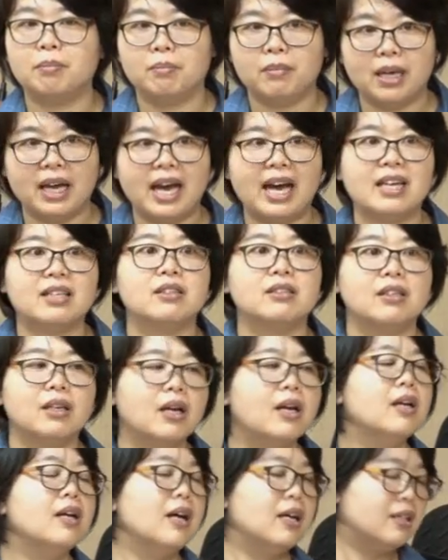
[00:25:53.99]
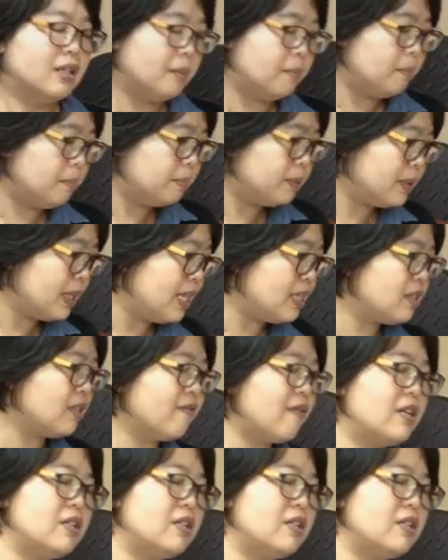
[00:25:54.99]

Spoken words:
has the place of